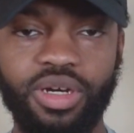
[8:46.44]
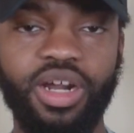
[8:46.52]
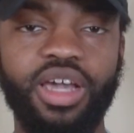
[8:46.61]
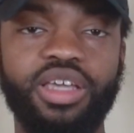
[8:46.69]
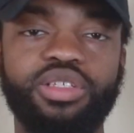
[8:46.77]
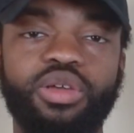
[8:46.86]

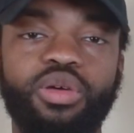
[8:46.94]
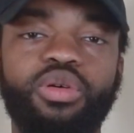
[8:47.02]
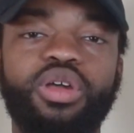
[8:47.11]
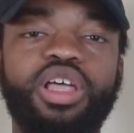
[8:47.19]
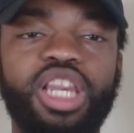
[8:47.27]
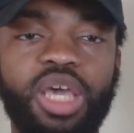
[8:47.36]
All right.
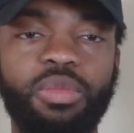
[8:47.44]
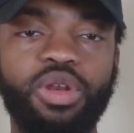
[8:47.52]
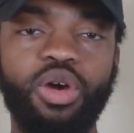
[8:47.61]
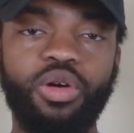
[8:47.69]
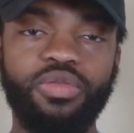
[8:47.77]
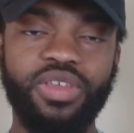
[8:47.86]
So let
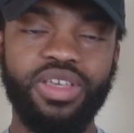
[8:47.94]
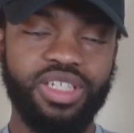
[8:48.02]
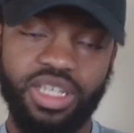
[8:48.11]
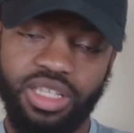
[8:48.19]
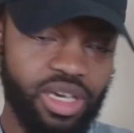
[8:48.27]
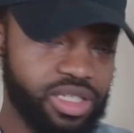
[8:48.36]
me know if there's
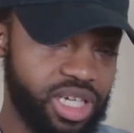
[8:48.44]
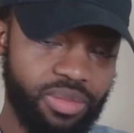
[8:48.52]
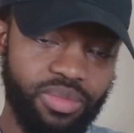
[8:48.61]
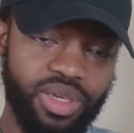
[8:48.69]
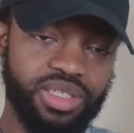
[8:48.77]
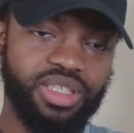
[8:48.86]
anything else
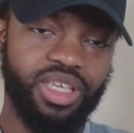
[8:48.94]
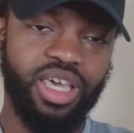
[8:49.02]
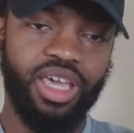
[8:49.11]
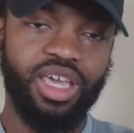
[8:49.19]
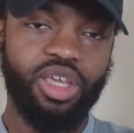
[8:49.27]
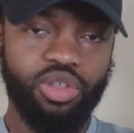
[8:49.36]
I missed
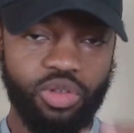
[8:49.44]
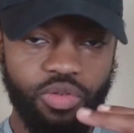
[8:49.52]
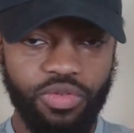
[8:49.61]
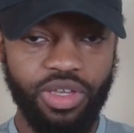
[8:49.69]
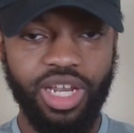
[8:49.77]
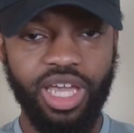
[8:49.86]
that
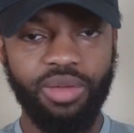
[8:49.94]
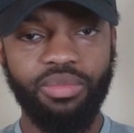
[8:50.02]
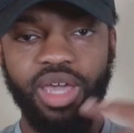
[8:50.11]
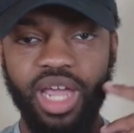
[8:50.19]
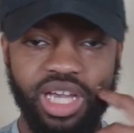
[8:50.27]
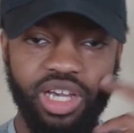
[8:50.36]
you feel like,
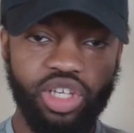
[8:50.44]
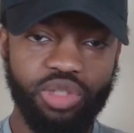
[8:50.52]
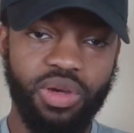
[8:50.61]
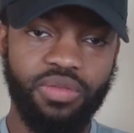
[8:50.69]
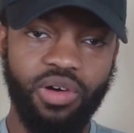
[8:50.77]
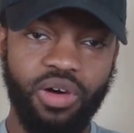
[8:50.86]
man, I could
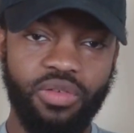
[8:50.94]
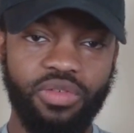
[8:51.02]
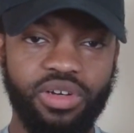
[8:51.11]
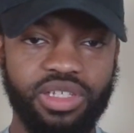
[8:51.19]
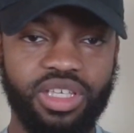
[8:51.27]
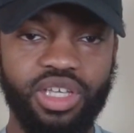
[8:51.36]
use my phone
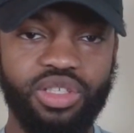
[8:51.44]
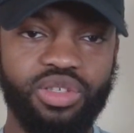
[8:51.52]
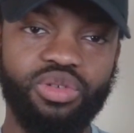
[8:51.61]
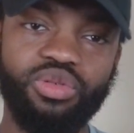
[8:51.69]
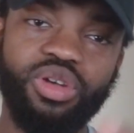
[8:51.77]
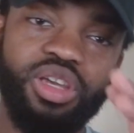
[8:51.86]
for this thing
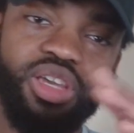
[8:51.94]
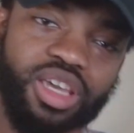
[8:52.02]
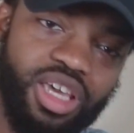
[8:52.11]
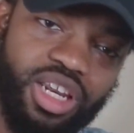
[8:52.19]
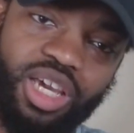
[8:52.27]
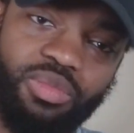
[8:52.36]
too.
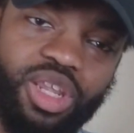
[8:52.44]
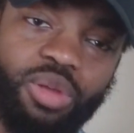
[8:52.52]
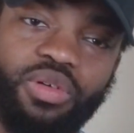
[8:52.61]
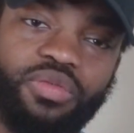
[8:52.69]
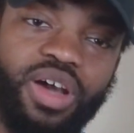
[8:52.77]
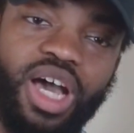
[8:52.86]
And that could be
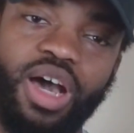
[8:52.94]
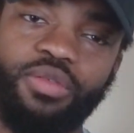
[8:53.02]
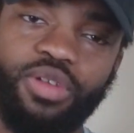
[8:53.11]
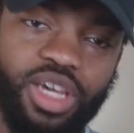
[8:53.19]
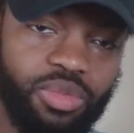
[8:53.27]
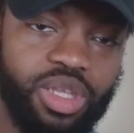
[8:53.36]
number
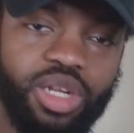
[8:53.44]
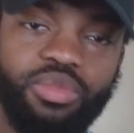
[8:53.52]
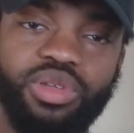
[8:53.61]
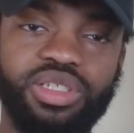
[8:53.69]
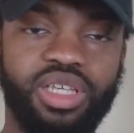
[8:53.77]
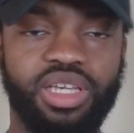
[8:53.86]
5, or that could be
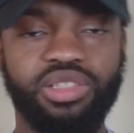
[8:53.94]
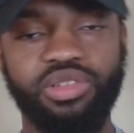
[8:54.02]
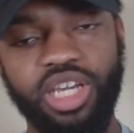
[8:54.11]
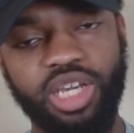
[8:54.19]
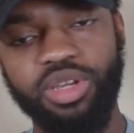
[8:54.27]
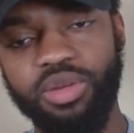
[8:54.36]
number 6,
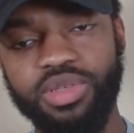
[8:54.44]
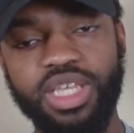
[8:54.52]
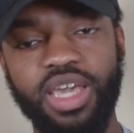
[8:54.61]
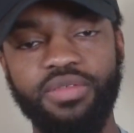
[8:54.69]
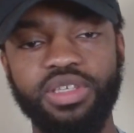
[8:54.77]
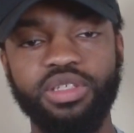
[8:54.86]
or that could be number
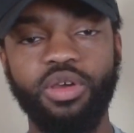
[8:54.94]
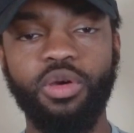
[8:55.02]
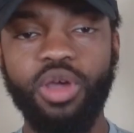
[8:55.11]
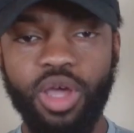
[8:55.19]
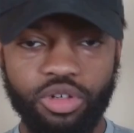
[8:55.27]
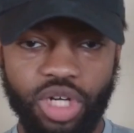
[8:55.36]
7.
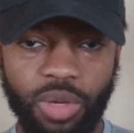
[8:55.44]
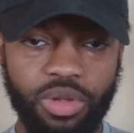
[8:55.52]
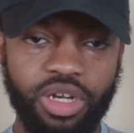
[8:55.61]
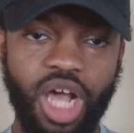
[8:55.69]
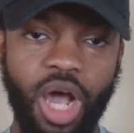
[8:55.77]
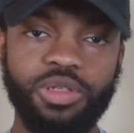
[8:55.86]
So
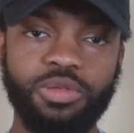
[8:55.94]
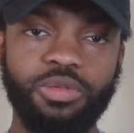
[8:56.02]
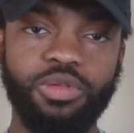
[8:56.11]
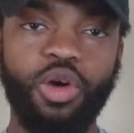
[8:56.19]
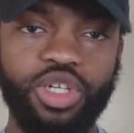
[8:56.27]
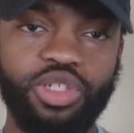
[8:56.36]
drop in the comments
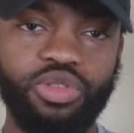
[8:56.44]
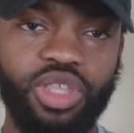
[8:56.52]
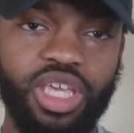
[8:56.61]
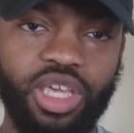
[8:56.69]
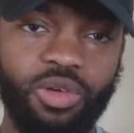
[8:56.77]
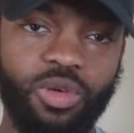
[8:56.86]
below what you
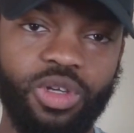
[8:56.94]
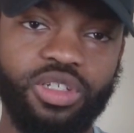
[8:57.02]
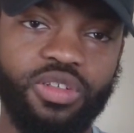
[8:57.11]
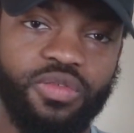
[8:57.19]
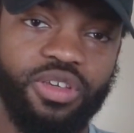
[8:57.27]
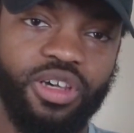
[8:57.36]
think and
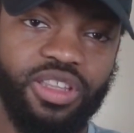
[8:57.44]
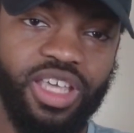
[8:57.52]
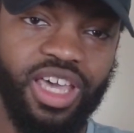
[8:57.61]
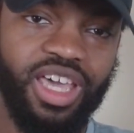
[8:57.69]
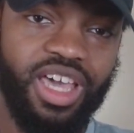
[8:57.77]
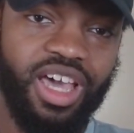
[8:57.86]
what you feel
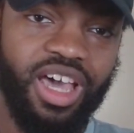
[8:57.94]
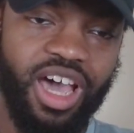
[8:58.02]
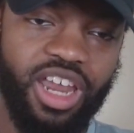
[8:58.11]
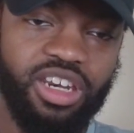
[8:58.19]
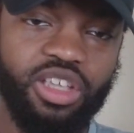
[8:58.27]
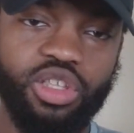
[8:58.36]
that
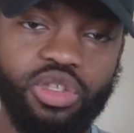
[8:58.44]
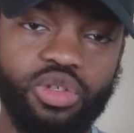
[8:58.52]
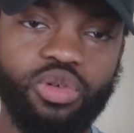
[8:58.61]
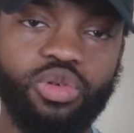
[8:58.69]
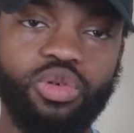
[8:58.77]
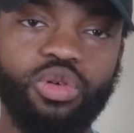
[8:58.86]
another
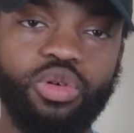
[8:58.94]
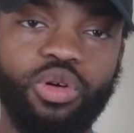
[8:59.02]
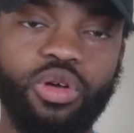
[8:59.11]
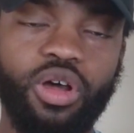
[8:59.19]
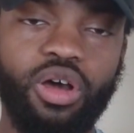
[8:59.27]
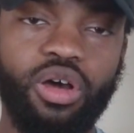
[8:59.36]

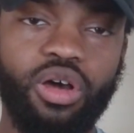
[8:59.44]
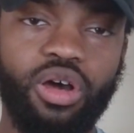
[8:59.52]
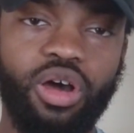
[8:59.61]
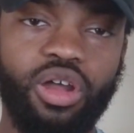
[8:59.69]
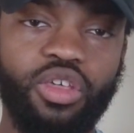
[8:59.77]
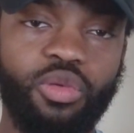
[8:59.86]
tool
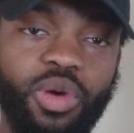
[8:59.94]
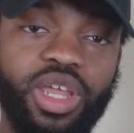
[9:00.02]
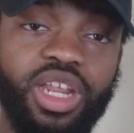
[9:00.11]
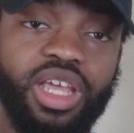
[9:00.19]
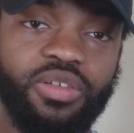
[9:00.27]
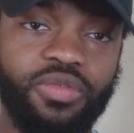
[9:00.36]
or
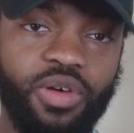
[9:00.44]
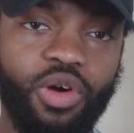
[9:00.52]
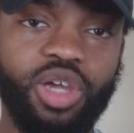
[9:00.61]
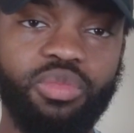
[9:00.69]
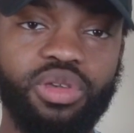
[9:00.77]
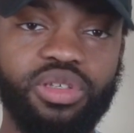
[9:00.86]
way that the
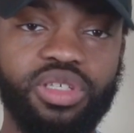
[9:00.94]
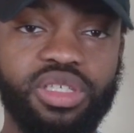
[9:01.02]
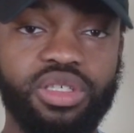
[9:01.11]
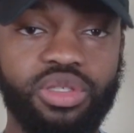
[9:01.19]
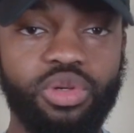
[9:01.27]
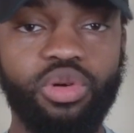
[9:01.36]
phone can be
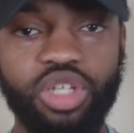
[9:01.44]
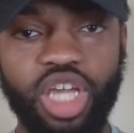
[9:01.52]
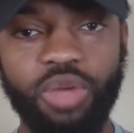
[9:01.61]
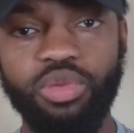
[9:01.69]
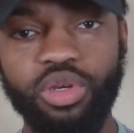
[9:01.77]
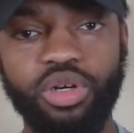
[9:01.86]
used as a tool
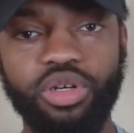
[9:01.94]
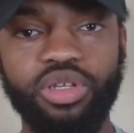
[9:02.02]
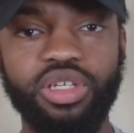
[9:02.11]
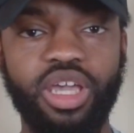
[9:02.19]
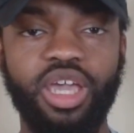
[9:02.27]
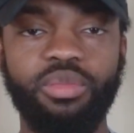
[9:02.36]
to help you grow
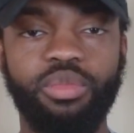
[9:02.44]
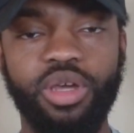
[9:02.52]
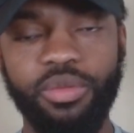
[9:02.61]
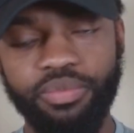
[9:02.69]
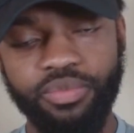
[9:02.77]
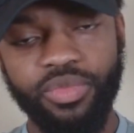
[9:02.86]
your game.
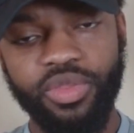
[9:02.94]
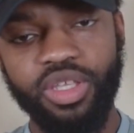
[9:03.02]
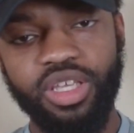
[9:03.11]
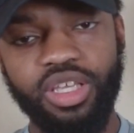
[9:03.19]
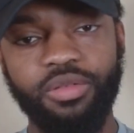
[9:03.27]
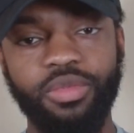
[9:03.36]
But
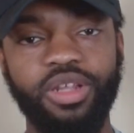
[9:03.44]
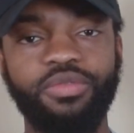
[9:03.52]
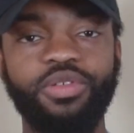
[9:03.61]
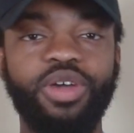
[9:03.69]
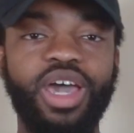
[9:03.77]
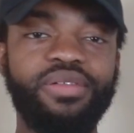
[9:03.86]

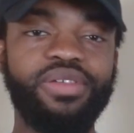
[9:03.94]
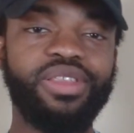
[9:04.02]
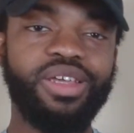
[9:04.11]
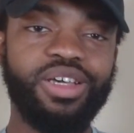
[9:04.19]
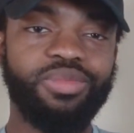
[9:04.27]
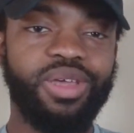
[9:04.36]
if you don't have
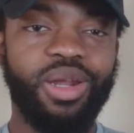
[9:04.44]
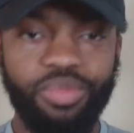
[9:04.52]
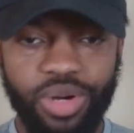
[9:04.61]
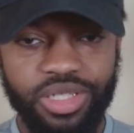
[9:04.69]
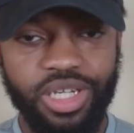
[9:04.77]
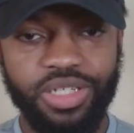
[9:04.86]
anything else, man, I
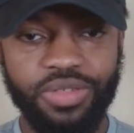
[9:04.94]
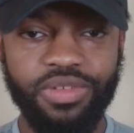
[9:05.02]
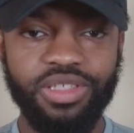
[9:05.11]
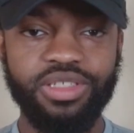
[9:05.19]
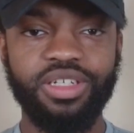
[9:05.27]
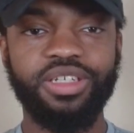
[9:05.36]
appreciate you
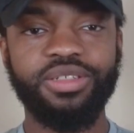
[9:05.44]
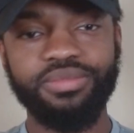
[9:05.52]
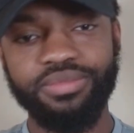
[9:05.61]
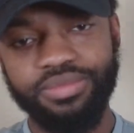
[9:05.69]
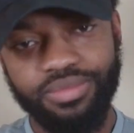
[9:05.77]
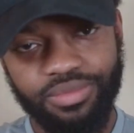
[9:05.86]
for listening in.